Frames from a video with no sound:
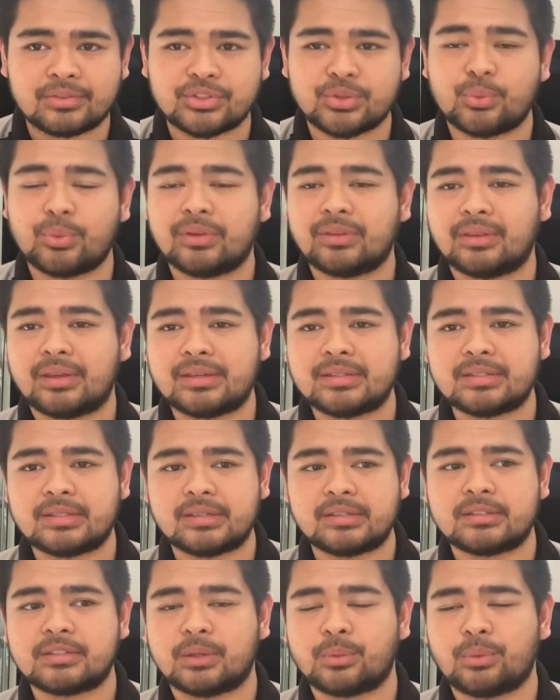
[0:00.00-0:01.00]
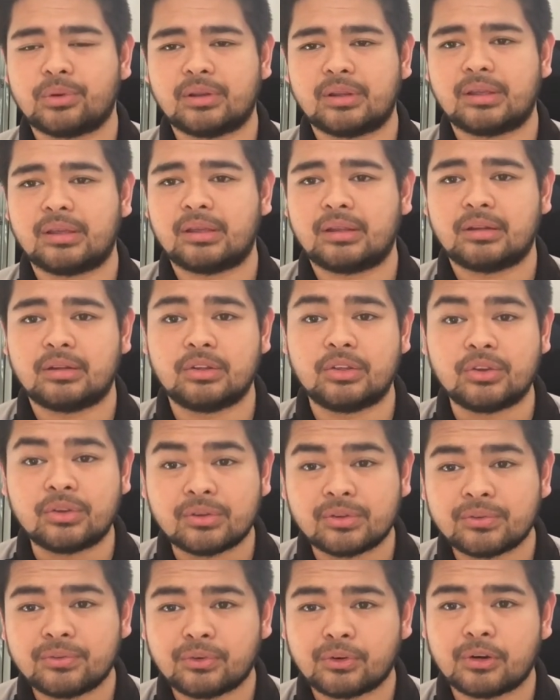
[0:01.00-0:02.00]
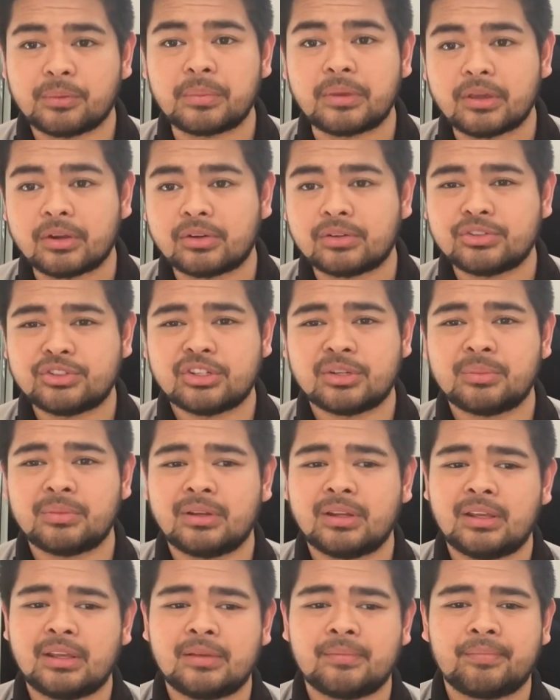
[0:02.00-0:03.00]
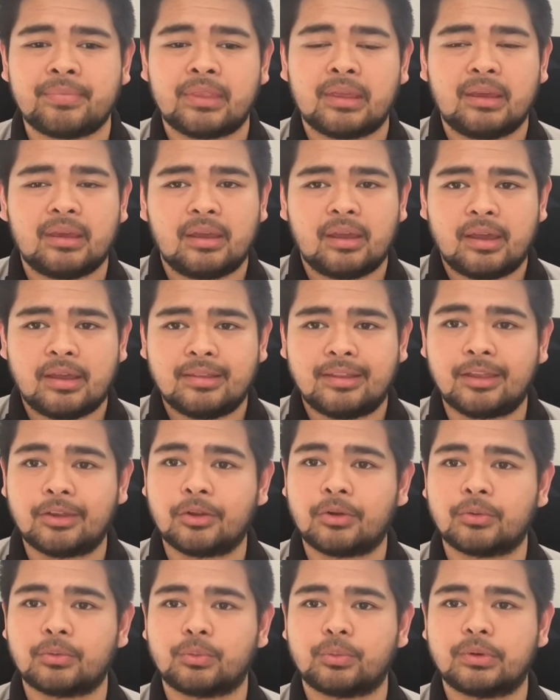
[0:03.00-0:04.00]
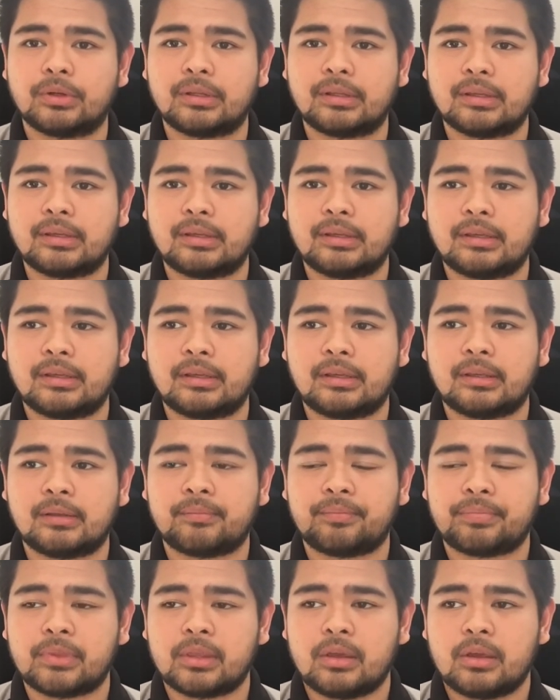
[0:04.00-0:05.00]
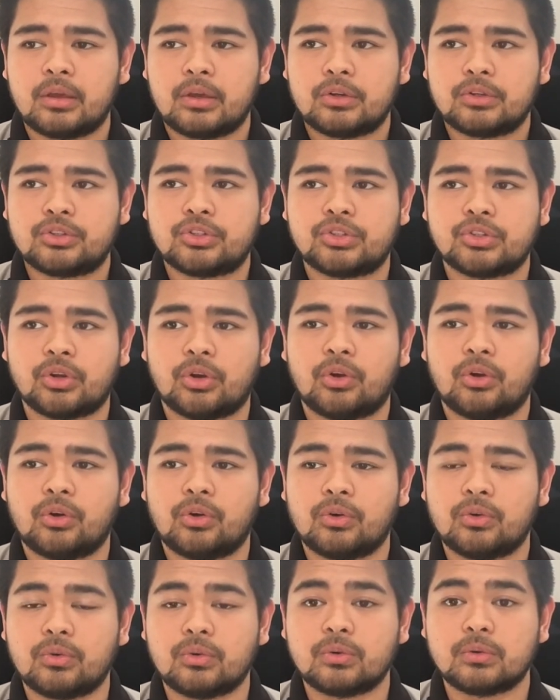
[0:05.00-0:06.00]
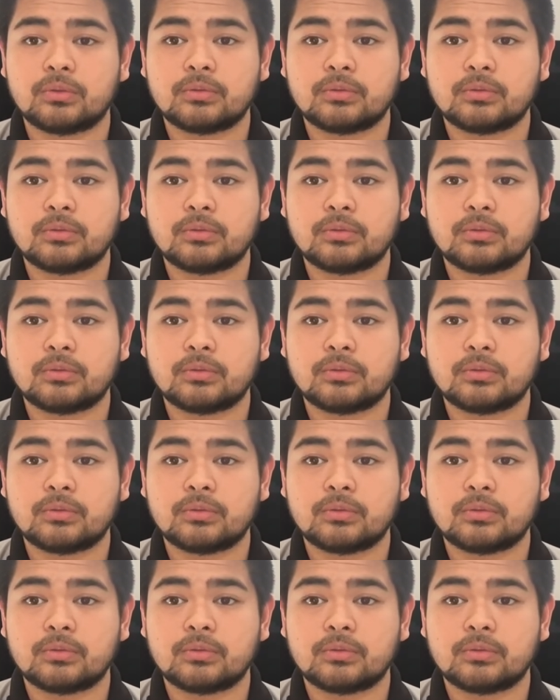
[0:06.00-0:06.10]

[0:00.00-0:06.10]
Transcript: So when they see someone in uniform here in Germany, they don't really show